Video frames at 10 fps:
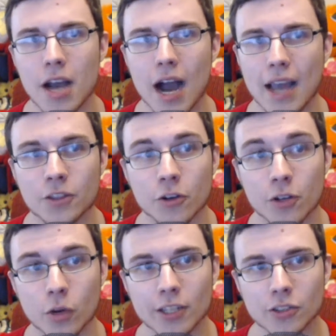I had
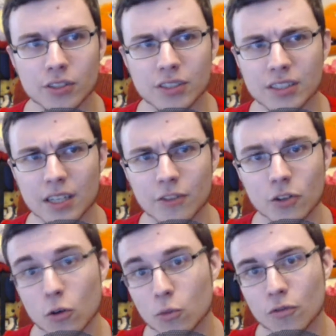31 entrants instead of the
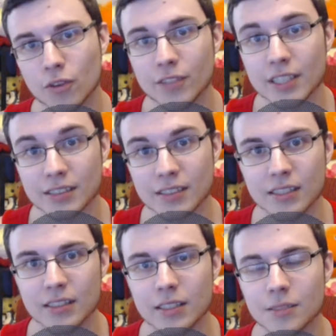normal 50 to
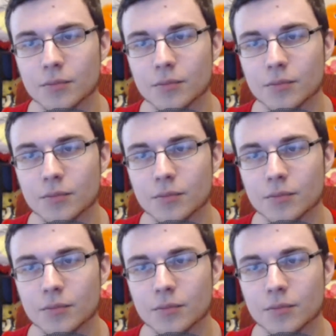60.